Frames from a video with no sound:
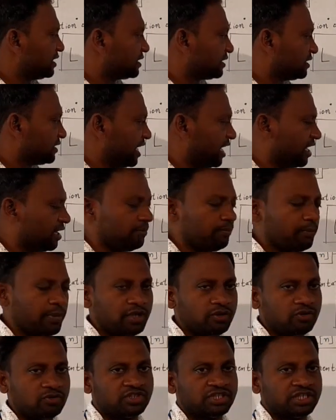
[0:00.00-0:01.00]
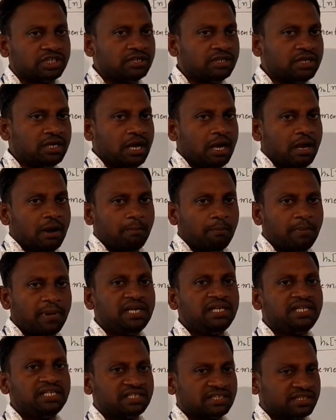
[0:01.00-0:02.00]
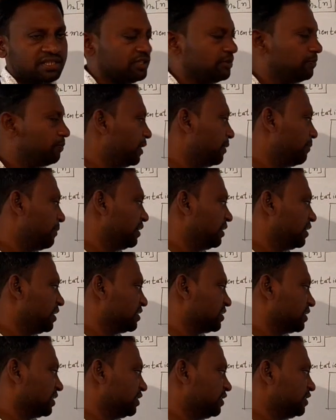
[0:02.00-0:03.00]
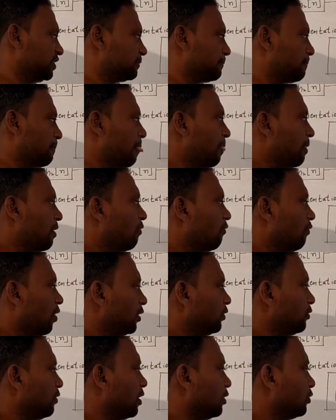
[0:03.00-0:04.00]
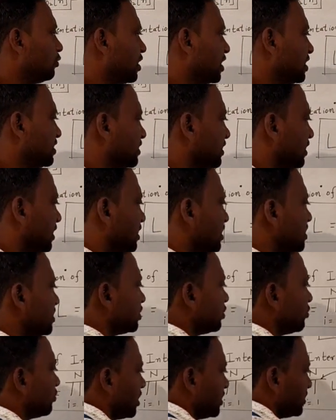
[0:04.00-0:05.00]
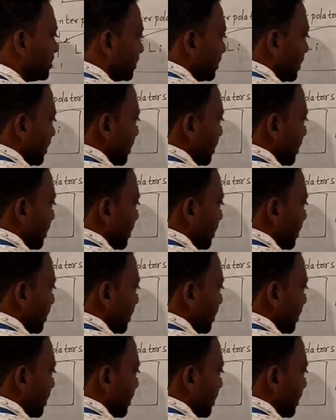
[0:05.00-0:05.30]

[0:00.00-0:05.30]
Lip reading: see n is I is equal to 1 to 2, I is equal to 1 to